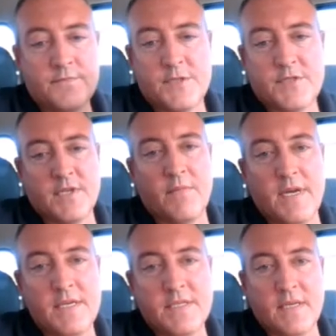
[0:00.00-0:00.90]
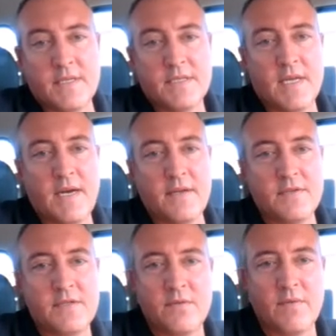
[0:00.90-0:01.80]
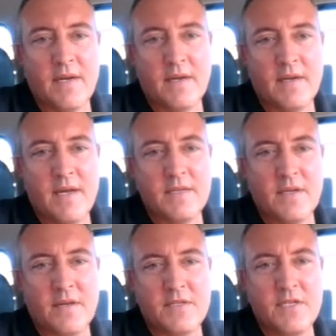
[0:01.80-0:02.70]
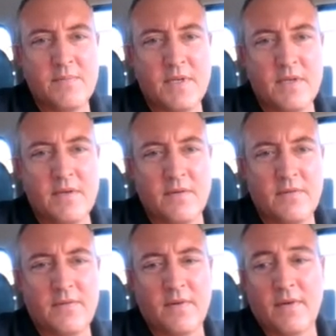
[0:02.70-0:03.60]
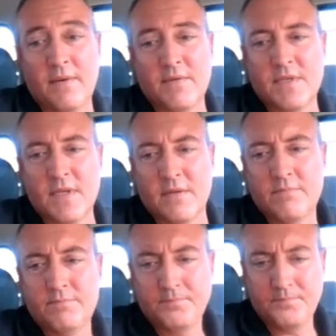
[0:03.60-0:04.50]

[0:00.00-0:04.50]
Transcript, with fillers: For some reason, it decided to recognize all the GPUs, so that was good.